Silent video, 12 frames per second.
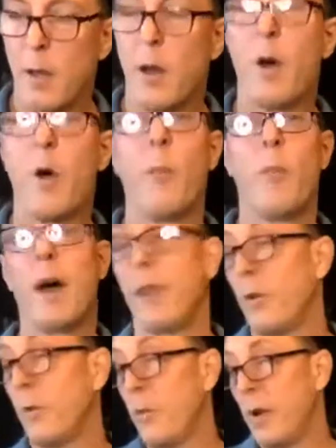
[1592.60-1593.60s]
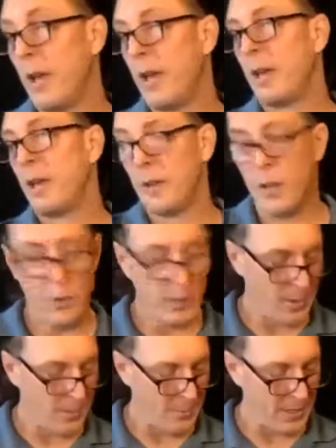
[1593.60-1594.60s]
Oh, by the way, the note
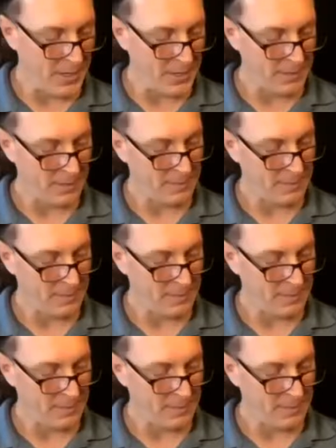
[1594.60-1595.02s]
I'm bending,